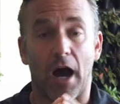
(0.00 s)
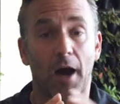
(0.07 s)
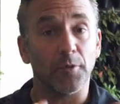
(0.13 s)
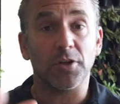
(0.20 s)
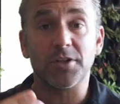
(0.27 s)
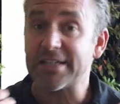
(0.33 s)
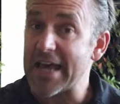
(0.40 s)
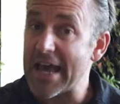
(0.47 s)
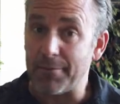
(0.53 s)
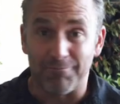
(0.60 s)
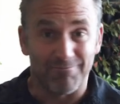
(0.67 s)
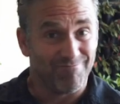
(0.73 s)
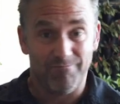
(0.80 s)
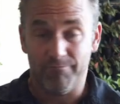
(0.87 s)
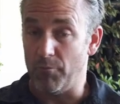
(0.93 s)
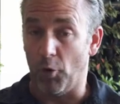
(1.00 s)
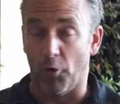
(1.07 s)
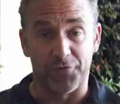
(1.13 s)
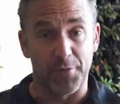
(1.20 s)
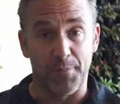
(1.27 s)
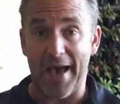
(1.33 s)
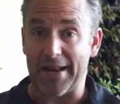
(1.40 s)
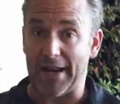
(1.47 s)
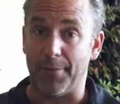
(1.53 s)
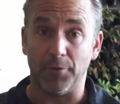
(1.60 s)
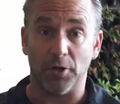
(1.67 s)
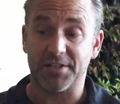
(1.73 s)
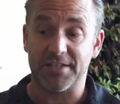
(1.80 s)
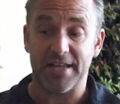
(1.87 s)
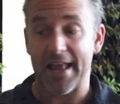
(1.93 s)
Now, I'm not saying off the bat,
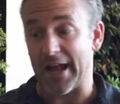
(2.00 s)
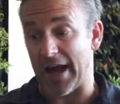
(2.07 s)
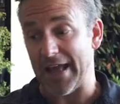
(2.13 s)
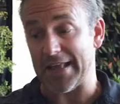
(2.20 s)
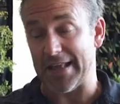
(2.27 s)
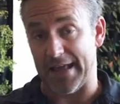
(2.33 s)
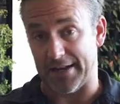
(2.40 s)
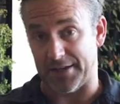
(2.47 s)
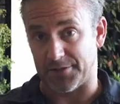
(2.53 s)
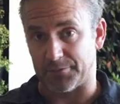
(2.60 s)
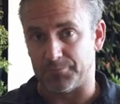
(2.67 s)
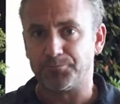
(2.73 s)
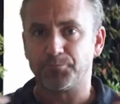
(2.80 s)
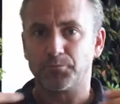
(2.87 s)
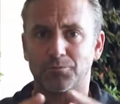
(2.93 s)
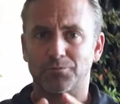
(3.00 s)
I'm not saying I get it.